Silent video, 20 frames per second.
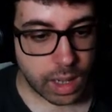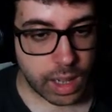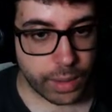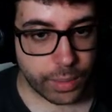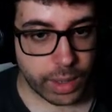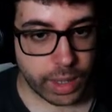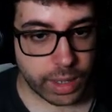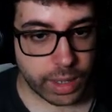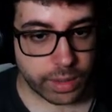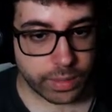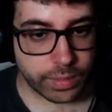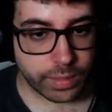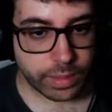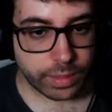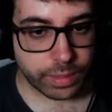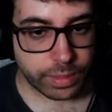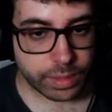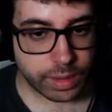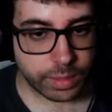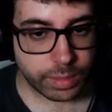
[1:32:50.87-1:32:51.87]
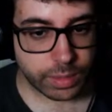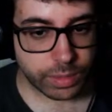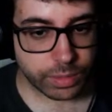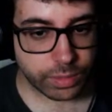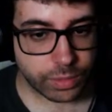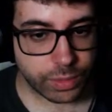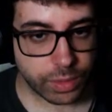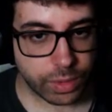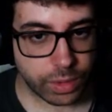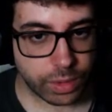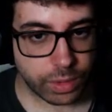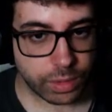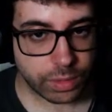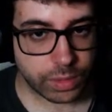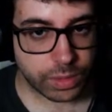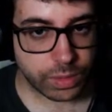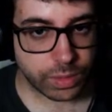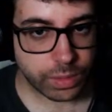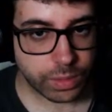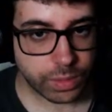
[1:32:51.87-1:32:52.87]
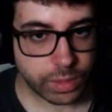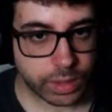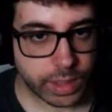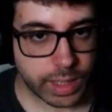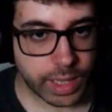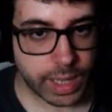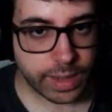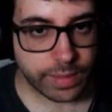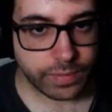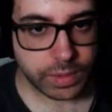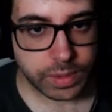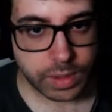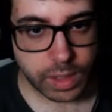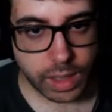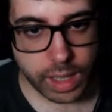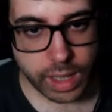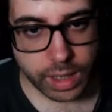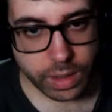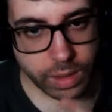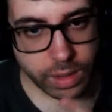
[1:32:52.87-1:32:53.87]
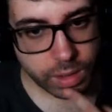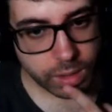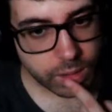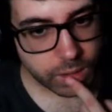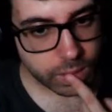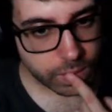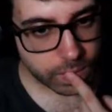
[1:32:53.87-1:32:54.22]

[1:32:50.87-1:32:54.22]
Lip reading: Ah, wait. We'll type control to a canvas layer?